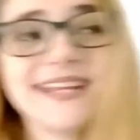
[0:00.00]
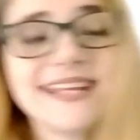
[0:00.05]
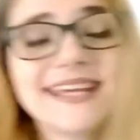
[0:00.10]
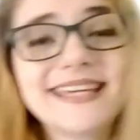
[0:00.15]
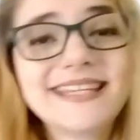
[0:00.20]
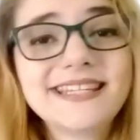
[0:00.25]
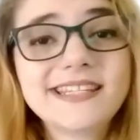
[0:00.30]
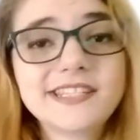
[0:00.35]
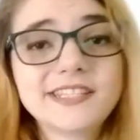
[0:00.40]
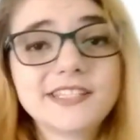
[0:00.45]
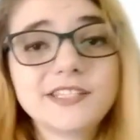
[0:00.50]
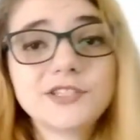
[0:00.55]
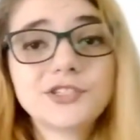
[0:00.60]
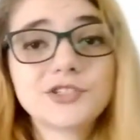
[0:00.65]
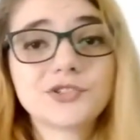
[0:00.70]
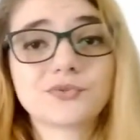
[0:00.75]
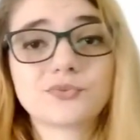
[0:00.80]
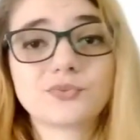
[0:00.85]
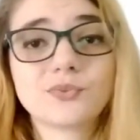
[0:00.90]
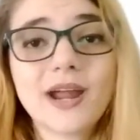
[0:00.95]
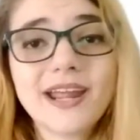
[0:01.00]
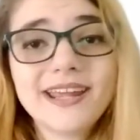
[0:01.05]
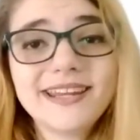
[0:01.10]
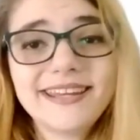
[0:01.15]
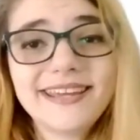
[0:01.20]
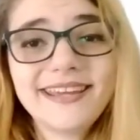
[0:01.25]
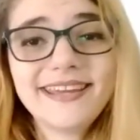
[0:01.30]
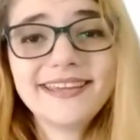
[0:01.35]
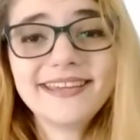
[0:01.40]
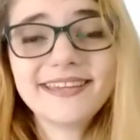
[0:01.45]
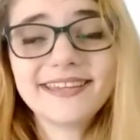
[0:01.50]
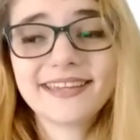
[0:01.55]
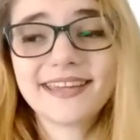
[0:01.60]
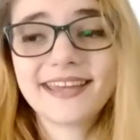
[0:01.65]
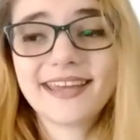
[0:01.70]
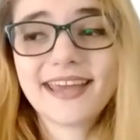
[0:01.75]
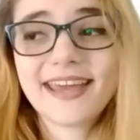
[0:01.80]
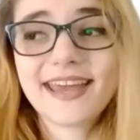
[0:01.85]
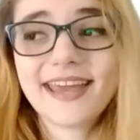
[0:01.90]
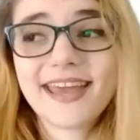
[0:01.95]
Hinson's writing
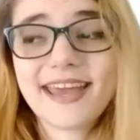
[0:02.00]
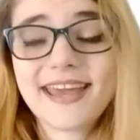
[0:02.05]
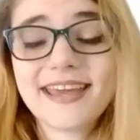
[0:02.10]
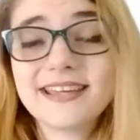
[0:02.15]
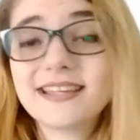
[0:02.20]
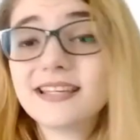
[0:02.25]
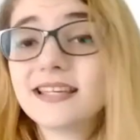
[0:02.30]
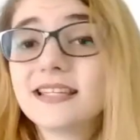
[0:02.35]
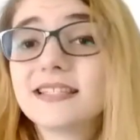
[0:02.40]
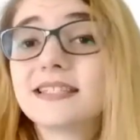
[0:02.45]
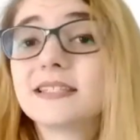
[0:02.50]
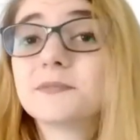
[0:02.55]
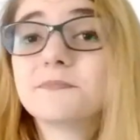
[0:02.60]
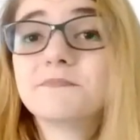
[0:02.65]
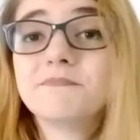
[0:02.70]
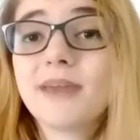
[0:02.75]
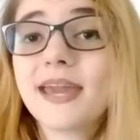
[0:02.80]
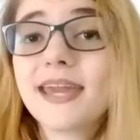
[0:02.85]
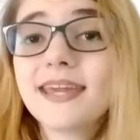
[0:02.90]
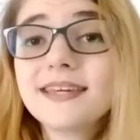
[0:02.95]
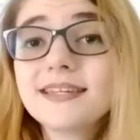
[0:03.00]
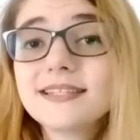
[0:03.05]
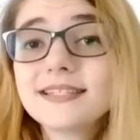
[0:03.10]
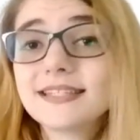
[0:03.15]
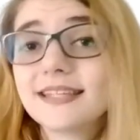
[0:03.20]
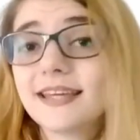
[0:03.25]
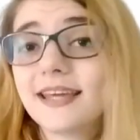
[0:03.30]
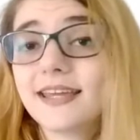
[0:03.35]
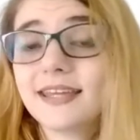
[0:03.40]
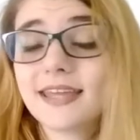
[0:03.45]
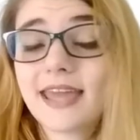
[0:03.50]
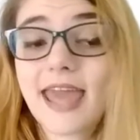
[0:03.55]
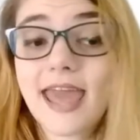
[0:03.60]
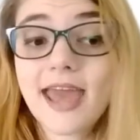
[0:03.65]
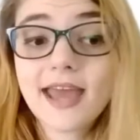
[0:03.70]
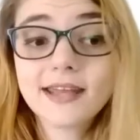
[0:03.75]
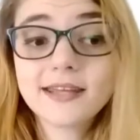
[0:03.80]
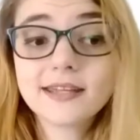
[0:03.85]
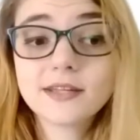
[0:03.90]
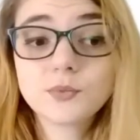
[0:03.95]
is amazing,
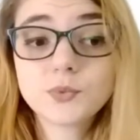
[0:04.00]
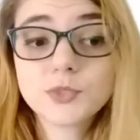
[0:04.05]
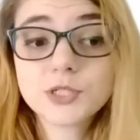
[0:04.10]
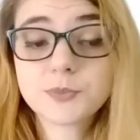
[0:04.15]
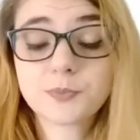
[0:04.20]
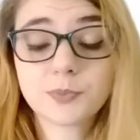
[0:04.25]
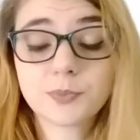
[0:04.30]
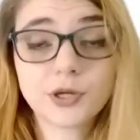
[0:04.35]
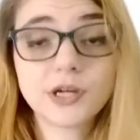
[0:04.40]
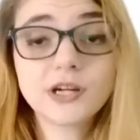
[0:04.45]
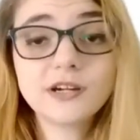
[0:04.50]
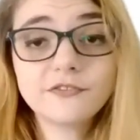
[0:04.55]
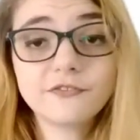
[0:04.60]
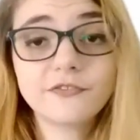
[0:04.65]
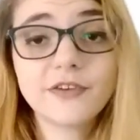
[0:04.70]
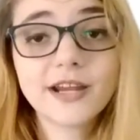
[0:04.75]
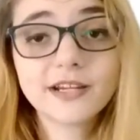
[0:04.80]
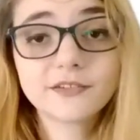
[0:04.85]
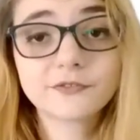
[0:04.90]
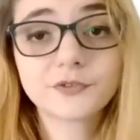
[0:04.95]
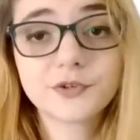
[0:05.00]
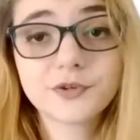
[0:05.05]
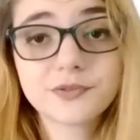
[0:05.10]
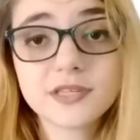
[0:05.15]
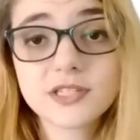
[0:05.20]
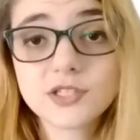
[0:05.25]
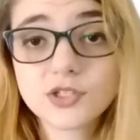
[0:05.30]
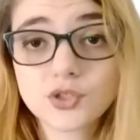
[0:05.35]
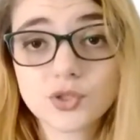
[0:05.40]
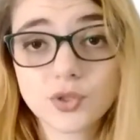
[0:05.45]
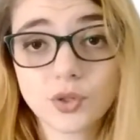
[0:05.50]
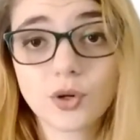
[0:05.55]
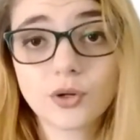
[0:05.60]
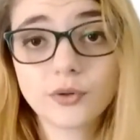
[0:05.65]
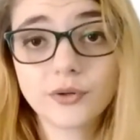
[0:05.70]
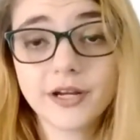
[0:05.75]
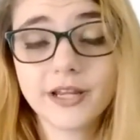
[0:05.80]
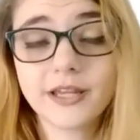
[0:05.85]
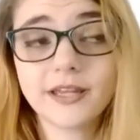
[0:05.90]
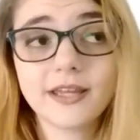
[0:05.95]
and it was perfect for this
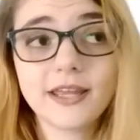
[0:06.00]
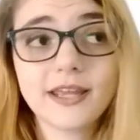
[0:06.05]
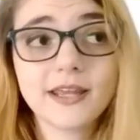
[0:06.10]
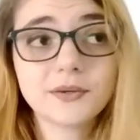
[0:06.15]
story.